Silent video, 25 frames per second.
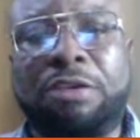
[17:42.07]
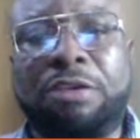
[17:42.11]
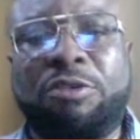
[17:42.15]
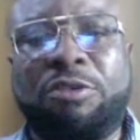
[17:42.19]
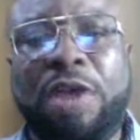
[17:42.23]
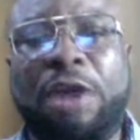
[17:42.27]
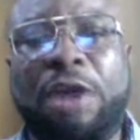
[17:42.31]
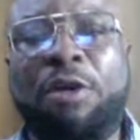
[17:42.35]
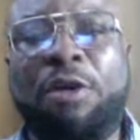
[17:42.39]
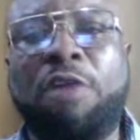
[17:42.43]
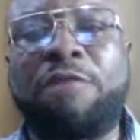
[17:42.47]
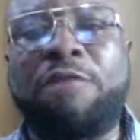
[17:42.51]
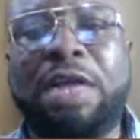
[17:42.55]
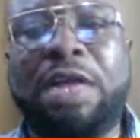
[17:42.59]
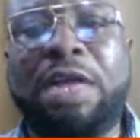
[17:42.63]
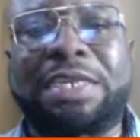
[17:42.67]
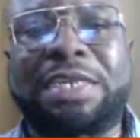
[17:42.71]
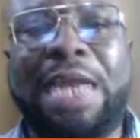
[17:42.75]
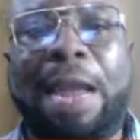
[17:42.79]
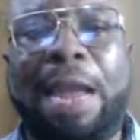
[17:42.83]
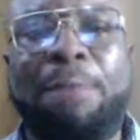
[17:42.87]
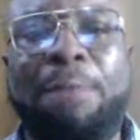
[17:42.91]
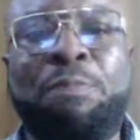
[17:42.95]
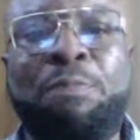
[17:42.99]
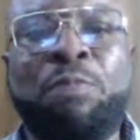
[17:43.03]
And over
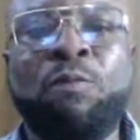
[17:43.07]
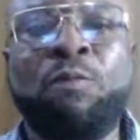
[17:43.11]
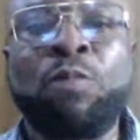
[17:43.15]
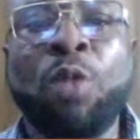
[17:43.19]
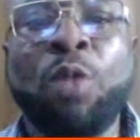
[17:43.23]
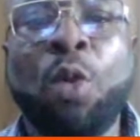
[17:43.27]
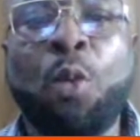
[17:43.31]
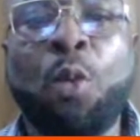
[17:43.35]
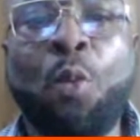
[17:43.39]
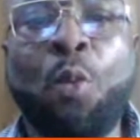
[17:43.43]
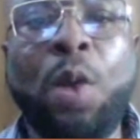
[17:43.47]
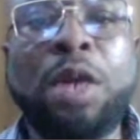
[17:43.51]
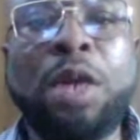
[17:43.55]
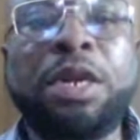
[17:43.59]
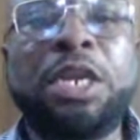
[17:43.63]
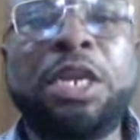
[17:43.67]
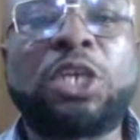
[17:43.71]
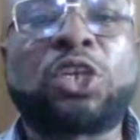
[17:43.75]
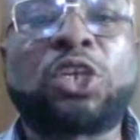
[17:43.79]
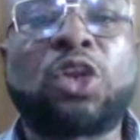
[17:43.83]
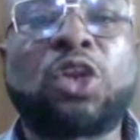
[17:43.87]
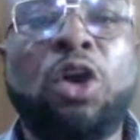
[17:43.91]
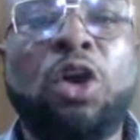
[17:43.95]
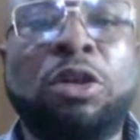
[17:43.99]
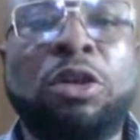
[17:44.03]
time, when these
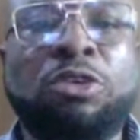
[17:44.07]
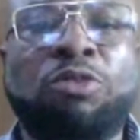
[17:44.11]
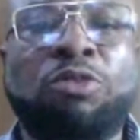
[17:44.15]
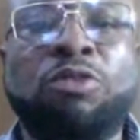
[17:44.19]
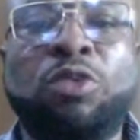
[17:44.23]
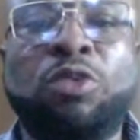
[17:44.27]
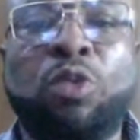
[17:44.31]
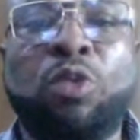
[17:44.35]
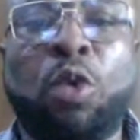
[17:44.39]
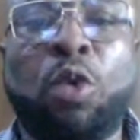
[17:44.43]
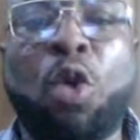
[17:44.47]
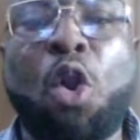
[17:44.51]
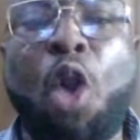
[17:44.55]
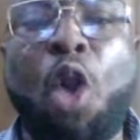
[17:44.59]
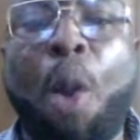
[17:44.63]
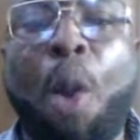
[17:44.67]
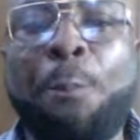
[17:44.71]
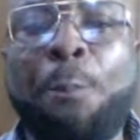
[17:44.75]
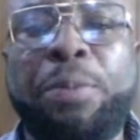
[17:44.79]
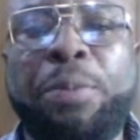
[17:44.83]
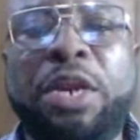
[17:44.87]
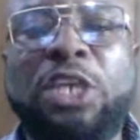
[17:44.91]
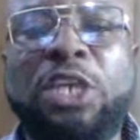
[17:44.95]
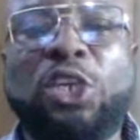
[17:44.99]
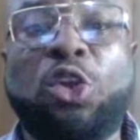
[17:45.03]

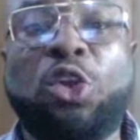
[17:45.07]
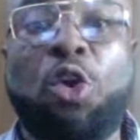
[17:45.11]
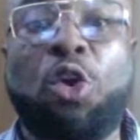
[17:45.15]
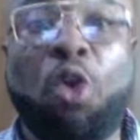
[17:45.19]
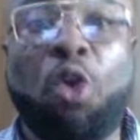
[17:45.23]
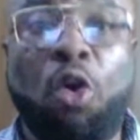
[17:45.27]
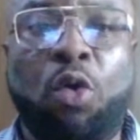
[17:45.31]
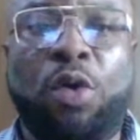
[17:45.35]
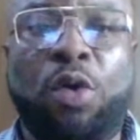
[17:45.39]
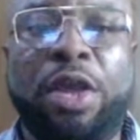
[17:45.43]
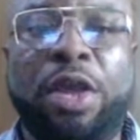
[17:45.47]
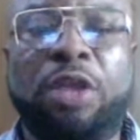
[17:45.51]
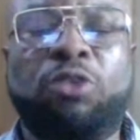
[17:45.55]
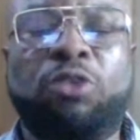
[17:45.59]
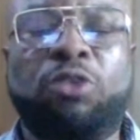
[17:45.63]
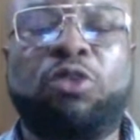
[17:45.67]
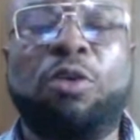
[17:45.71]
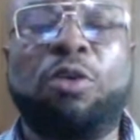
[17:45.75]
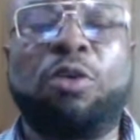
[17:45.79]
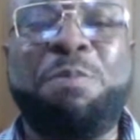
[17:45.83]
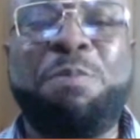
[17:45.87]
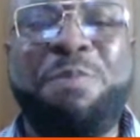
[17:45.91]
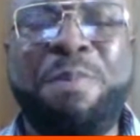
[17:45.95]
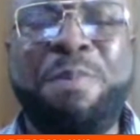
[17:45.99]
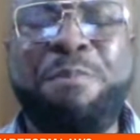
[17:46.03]
companies grow into
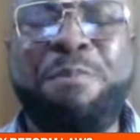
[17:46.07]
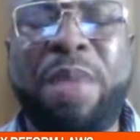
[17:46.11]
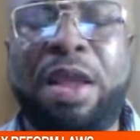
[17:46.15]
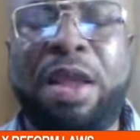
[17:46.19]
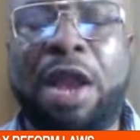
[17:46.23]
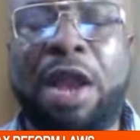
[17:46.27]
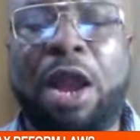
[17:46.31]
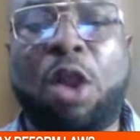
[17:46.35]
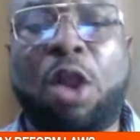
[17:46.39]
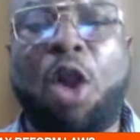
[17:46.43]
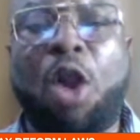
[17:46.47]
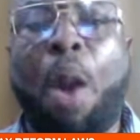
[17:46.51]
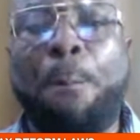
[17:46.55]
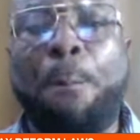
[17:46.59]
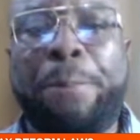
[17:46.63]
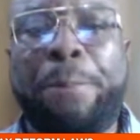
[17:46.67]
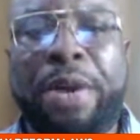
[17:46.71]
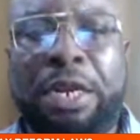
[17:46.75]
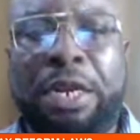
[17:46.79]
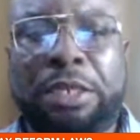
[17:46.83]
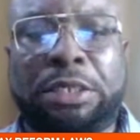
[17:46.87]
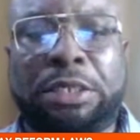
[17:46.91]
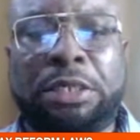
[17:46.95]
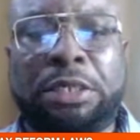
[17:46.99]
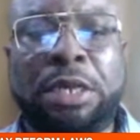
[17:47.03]
bigger
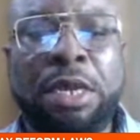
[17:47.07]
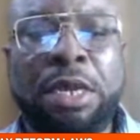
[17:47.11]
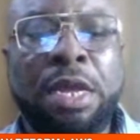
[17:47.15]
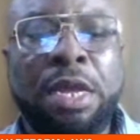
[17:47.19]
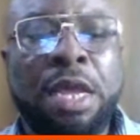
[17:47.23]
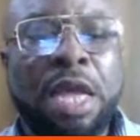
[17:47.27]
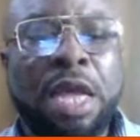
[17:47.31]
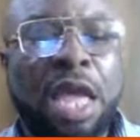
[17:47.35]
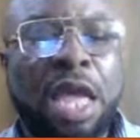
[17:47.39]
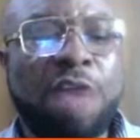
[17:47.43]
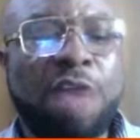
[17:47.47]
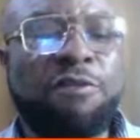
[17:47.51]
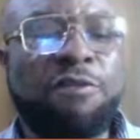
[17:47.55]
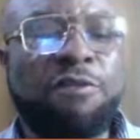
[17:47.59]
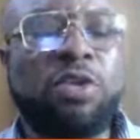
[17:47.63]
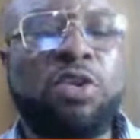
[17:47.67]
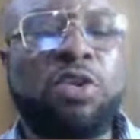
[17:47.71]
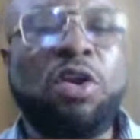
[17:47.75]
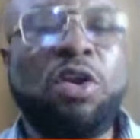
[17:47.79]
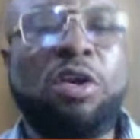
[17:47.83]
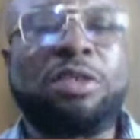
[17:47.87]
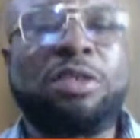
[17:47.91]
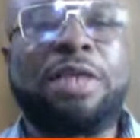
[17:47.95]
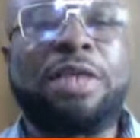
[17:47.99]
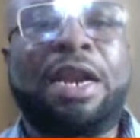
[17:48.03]
companies, even
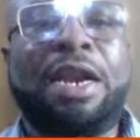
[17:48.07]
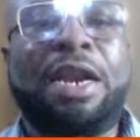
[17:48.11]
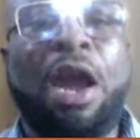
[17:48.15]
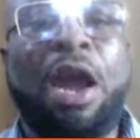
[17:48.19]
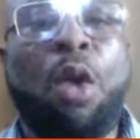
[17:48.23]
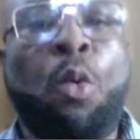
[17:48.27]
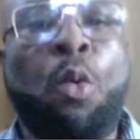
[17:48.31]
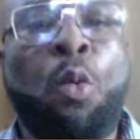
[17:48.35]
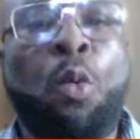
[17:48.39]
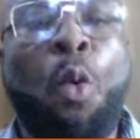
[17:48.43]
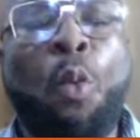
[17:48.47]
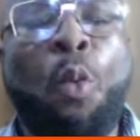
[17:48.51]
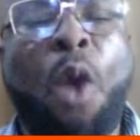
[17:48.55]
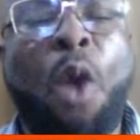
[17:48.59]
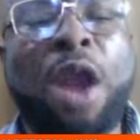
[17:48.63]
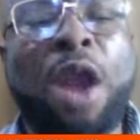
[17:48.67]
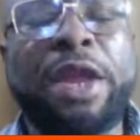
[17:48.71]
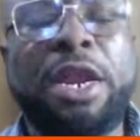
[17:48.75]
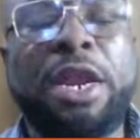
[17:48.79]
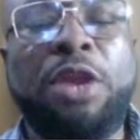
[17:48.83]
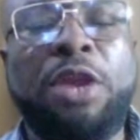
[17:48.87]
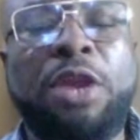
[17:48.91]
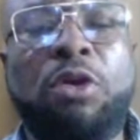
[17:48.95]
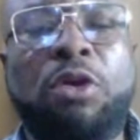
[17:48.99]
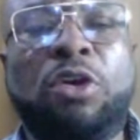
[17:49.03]
those that are working in
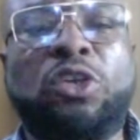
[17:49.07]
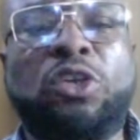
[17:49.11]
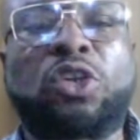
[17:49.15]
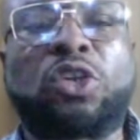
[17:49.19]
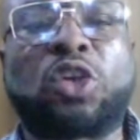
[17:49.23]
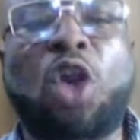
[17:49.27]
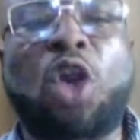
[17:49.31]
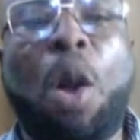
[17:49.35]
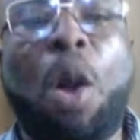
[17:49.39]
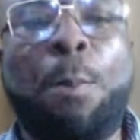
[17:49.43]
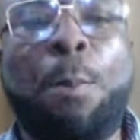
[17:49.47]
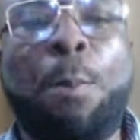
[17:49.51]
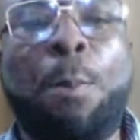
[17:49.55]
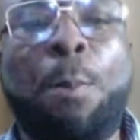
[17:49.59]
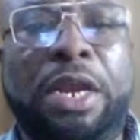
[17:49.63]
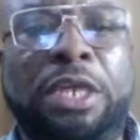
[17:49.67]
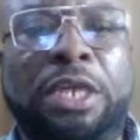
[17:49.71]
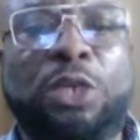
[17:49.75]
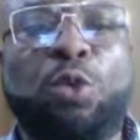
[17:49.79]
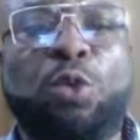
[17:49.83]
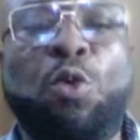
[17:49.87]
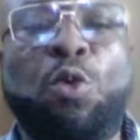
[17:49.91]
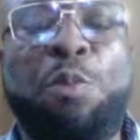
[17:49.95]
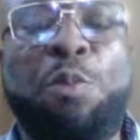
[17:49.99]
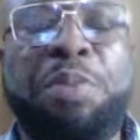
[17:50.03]
those companies
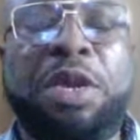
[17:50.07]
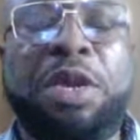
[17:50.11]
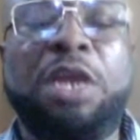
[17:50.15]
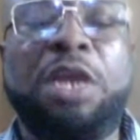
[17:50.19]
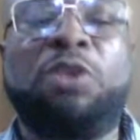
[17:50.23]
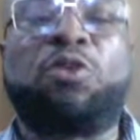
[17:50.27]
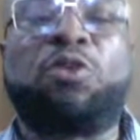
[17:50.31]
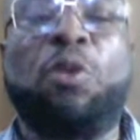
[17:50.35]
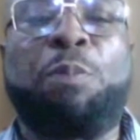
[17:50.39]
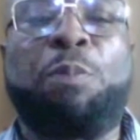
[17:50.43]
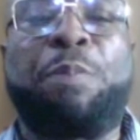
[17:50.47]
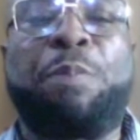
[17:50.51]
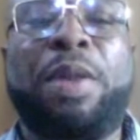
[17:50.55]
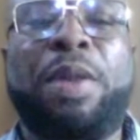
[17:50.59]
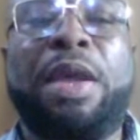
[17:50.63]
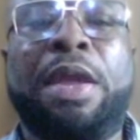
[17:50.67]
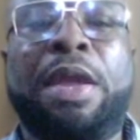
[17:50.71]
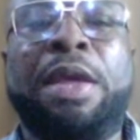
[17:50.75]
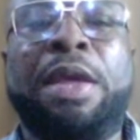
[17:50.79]
will begin to pay